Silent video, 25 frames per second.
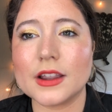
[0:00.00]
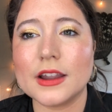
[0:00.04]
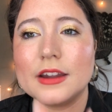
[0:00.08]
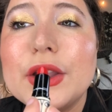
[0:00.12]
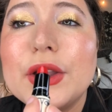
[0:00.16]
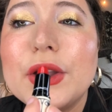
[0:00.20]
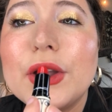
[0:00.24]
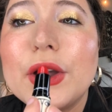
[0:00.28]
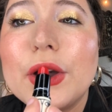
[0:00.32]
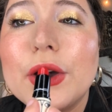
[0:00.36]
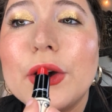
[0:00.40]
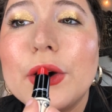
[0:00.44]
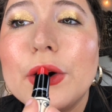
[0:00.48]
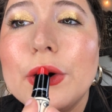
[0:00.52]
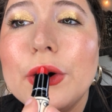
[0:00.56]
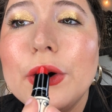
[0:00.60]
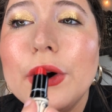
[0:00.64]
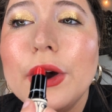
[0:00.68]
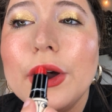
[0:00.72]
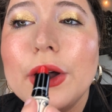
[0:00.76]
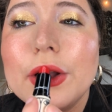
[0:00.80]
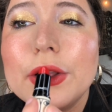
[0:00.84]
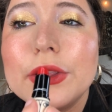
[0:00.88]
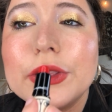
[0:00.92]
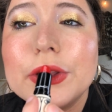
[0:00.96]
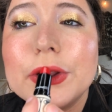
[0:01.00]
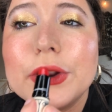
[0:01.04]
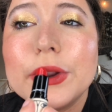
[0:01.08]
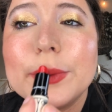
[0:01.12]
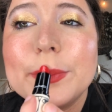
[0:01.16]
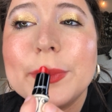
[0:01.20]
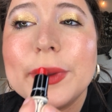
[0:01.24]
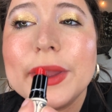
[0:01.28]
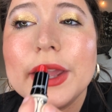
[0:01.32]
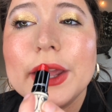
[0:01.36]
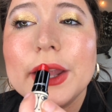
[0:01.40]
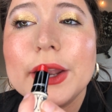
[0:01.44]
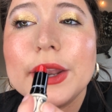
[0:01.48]
I go a little
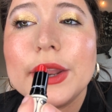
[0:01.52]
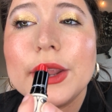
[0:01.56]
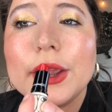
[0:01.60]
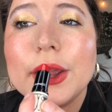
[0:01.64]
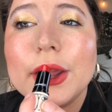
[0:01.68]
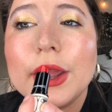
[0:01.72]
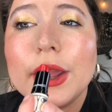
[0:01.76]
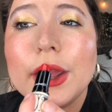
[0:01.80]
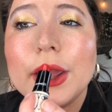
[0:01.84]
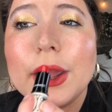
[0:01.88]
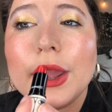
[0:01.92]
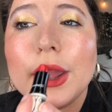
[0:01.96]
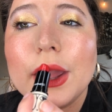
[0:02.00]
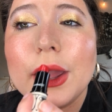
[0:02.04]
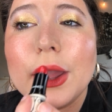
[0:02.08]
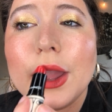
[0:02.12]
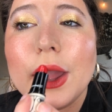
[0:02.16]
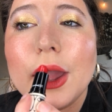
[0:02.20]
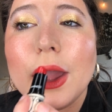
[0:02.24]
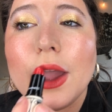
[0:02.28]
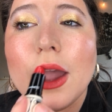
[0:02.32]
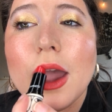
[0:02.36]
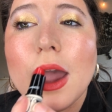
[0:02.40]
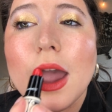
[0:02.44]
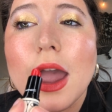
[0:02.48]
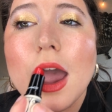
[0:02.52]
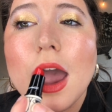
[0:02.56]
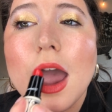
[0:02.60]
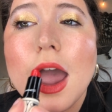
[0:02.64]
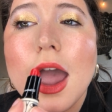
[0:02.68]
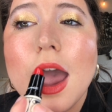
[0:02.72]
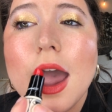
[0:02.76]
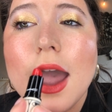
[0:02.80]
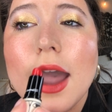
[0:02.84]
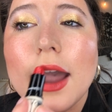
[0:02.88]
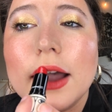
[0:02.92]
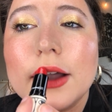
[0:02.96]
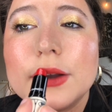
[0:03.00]
bit
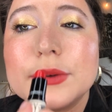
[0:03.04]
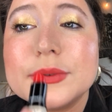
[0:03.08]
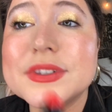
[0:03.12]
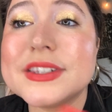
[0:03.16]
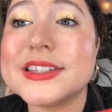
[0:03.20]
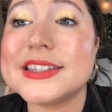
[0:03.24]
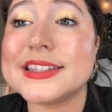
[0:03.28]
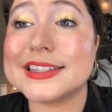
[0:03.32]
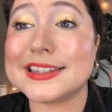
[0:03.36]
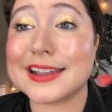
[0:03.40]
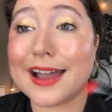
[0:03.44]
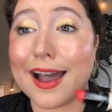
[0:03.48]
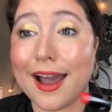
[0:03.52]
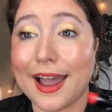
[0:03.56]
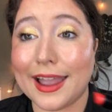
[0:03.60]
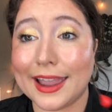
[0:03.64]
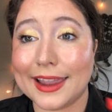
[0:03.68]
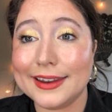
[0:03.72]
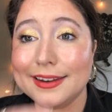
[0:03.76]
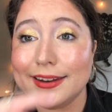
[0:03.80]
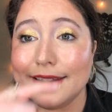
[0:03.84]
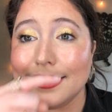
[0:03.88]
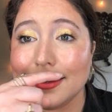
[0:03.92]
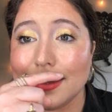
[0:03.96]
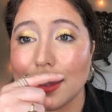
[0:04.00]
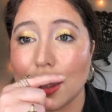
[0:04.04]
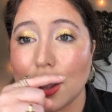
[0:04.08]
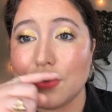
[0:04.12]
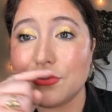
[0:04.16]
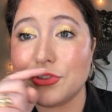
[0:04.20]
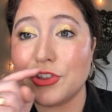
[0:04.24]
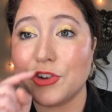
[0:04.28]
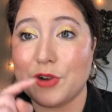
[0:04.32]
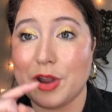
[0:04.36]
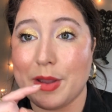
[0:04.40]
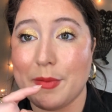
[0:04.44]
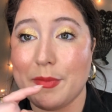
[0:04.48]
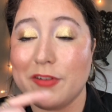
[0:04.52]
outside of
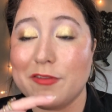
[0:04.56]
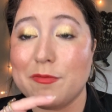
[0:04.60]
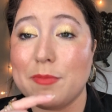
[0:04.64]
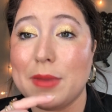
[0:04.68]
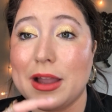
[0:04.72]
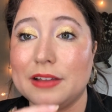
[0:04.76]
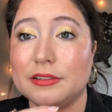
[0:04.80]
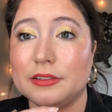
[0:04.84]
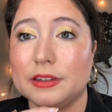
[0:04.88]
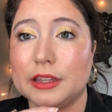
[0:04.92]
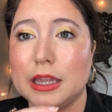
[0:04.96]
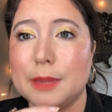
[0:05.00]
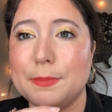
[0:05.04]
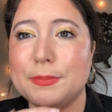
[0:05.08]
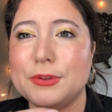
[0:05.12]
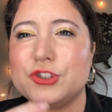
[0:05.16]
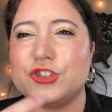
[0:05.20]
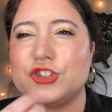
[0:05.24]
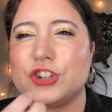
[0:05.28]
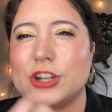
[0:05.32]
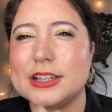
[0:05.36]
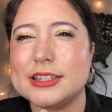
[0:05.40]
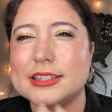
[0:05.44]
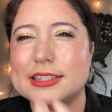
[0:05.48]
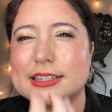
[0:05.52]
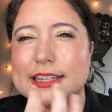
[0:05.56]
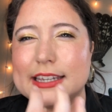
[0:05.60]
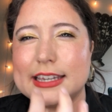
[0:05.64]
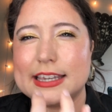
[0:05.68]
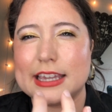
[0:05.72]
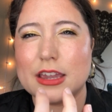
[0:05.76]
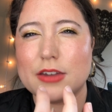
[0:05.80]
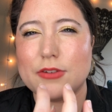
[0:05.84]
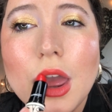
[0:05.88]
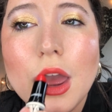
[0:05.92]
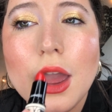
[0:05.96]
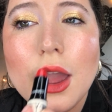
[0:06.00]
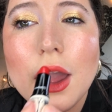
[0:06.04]
the rim of my lip just to
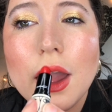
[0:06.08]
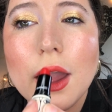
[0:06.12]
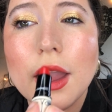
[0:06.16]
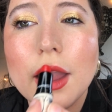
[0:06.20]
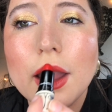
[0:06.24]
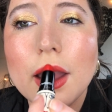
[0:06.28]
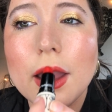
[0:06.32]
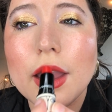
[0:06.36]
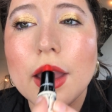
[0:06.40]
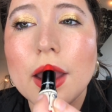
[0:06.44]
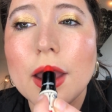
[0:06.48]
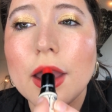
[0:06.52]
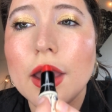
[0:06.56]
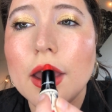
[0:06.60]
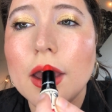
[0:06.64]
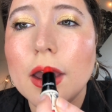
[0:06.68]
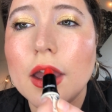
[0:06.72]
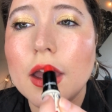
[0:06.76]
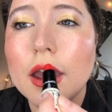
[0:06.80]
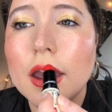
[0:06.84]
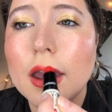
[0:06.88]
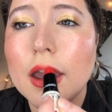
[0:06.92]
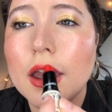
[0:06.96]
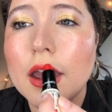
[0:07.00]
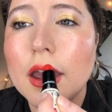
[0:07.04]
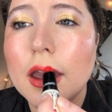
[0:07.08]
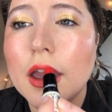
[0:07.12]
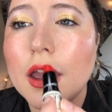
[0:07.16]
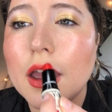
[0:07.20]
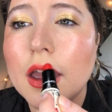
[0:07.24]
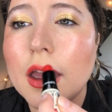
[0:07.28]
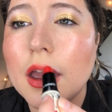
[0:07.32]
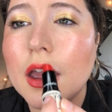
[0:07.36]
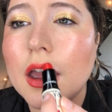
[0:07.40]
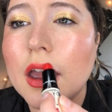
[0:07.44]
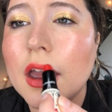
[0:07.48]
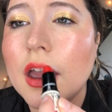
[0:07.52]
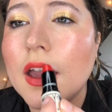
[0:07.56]
give that really
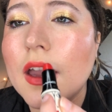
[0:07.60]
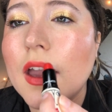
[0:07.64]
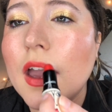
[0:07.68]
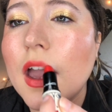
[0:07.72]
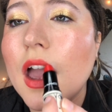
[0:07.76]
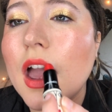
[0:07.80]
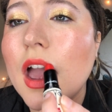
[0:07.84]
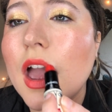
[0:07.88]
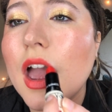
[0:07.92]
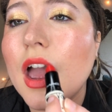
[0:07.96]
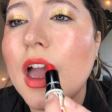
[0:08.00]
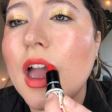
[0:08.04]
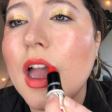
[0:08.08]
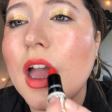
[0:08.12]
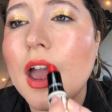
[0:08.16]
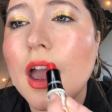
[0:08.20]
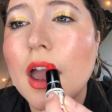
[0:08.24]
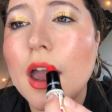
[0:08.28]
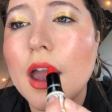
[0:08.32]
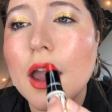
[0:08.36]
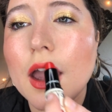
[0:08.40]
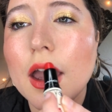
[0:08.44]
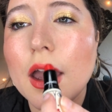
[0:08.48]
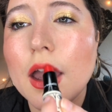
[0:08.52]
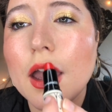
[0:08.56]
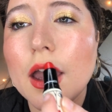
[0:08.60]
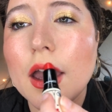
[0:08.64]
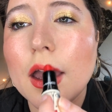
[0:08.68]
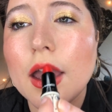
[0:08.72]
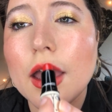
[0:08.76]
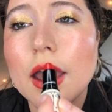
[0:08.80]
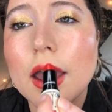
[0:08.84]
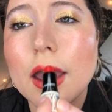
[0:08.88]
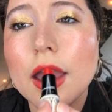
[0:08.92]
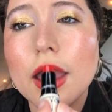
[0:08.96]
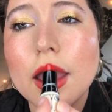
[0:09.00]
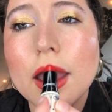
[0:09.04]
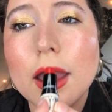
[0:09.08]
blotted lip stain
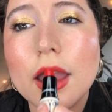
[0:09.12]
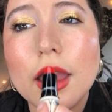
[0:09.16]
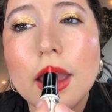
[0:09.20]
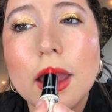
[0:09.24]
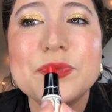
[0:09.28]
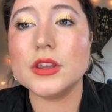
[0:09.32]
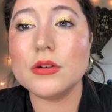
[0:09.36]
effect.